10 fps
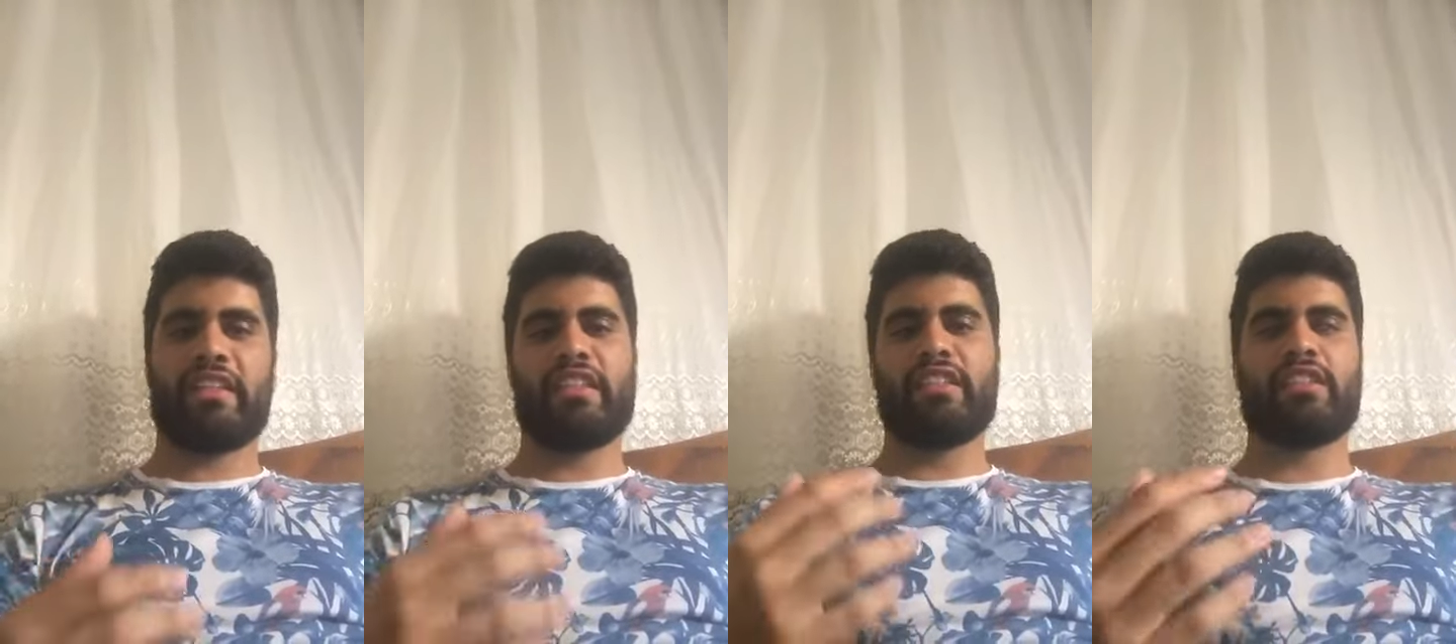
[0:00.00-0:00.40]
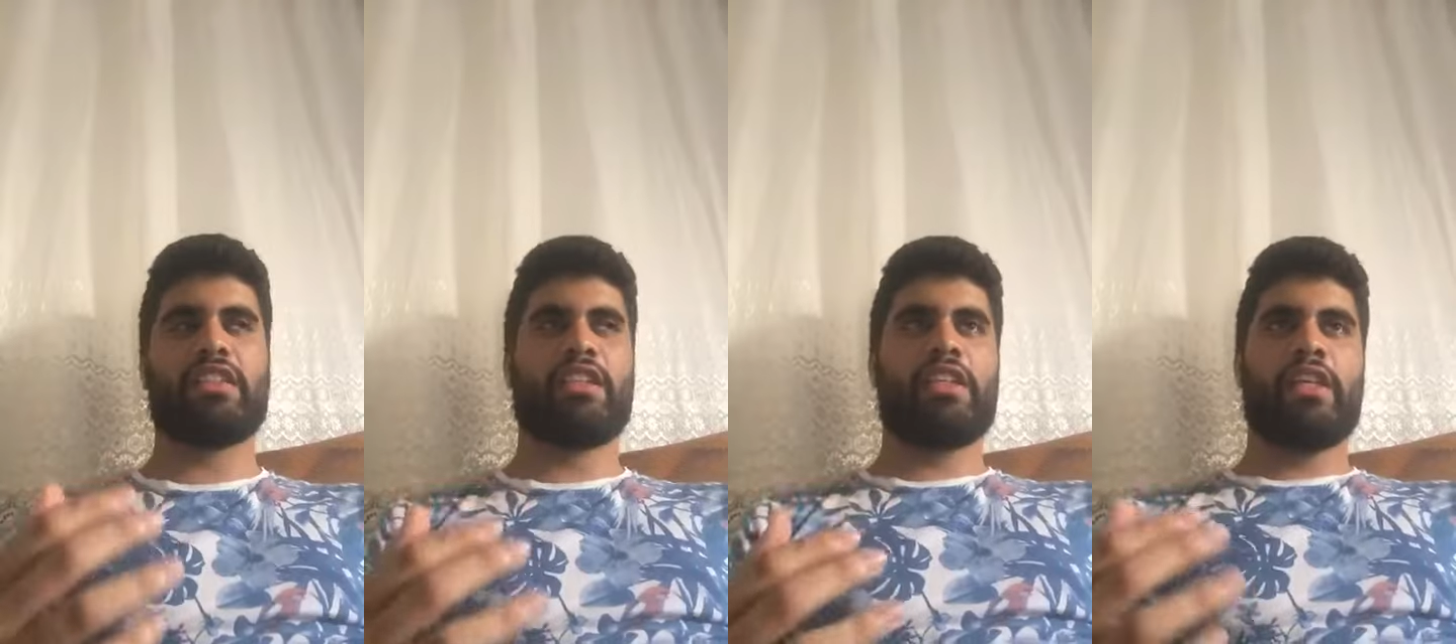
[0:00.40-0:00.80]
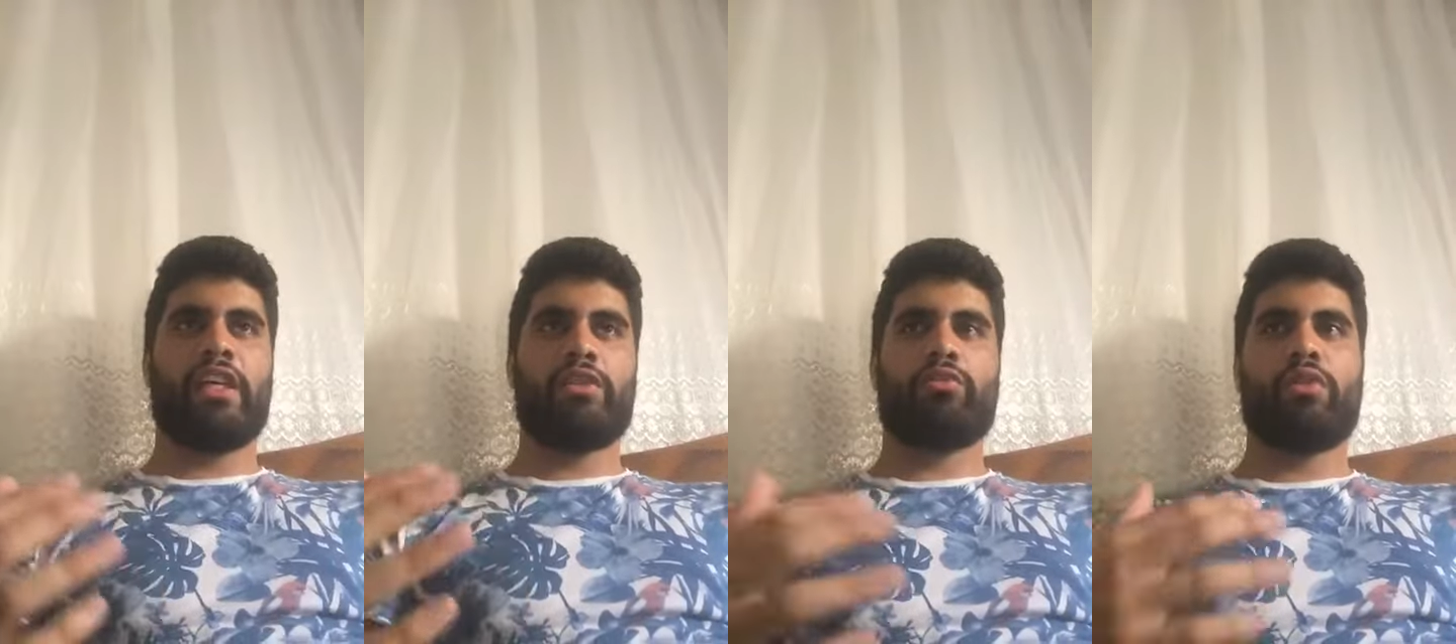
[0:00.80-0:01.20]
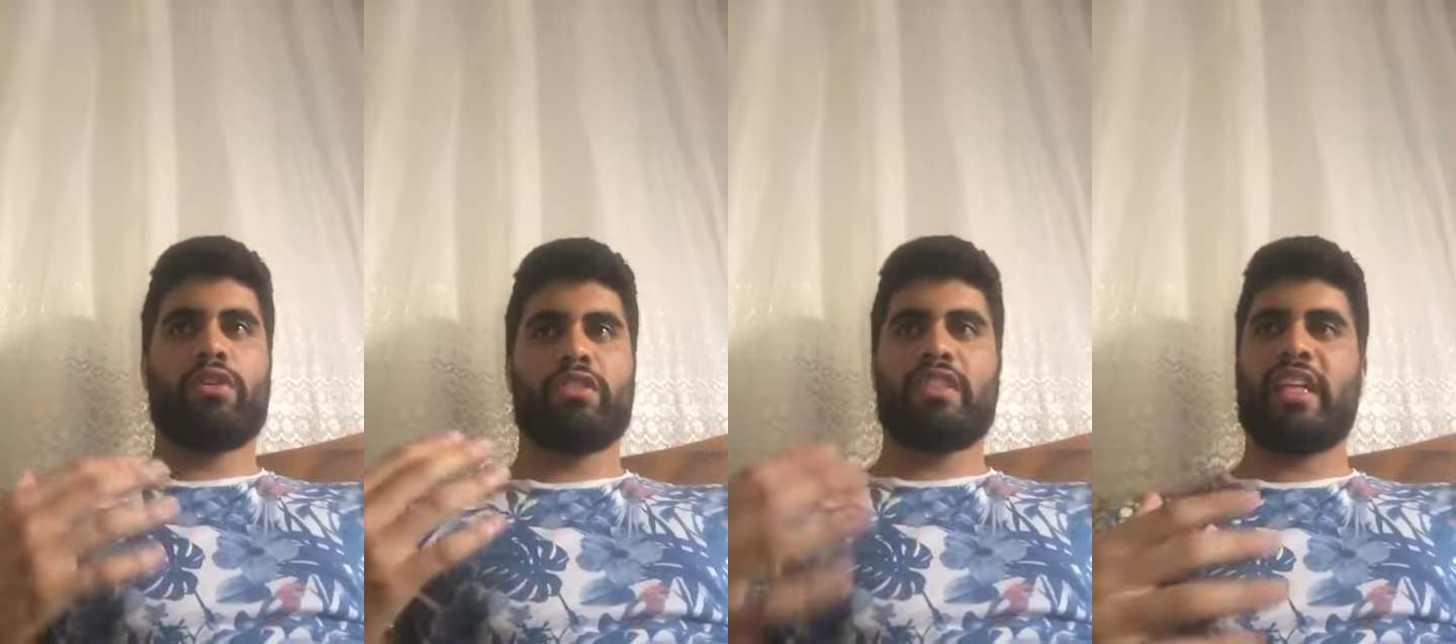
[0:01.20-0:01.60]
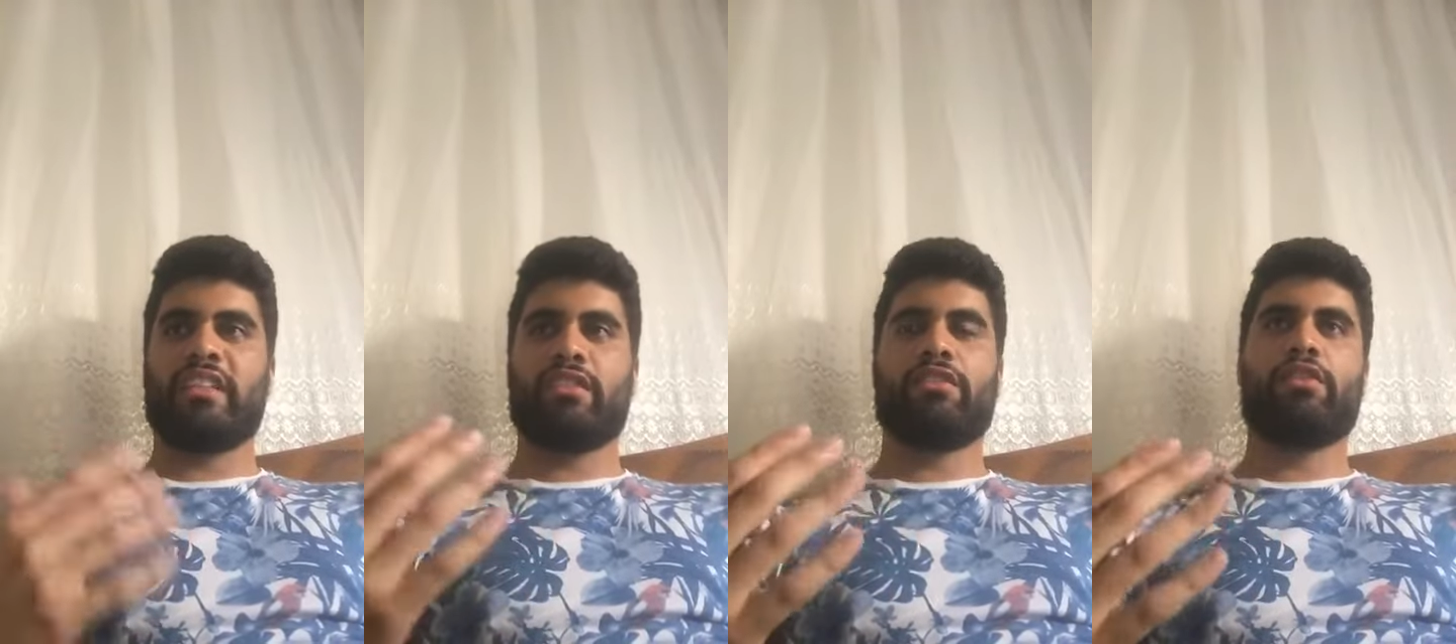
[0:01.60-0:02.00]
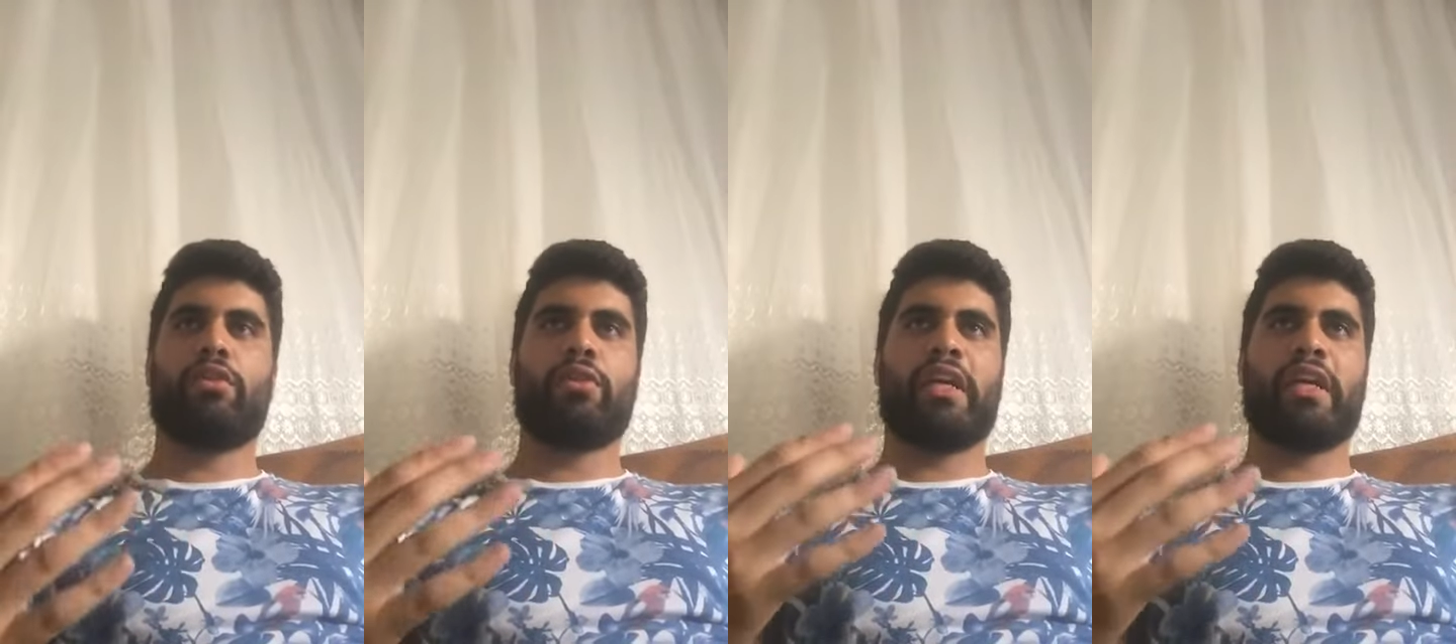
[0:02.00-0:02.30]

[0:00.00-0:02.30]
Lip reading: That's the goal.